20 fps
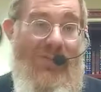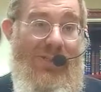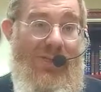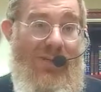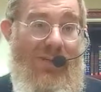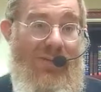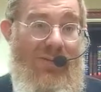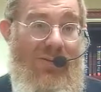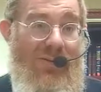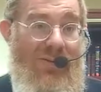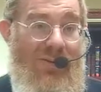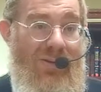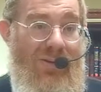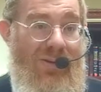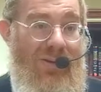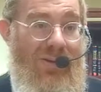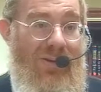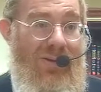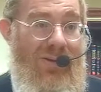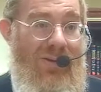there?
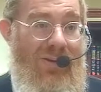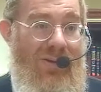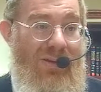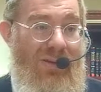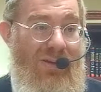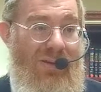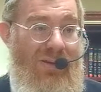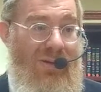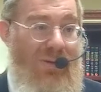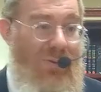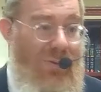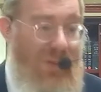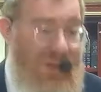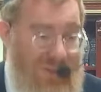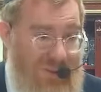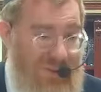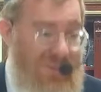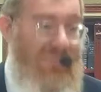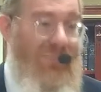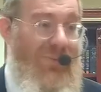
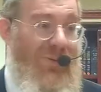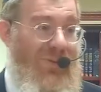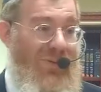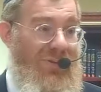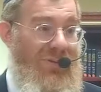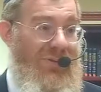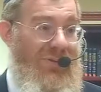Question mark.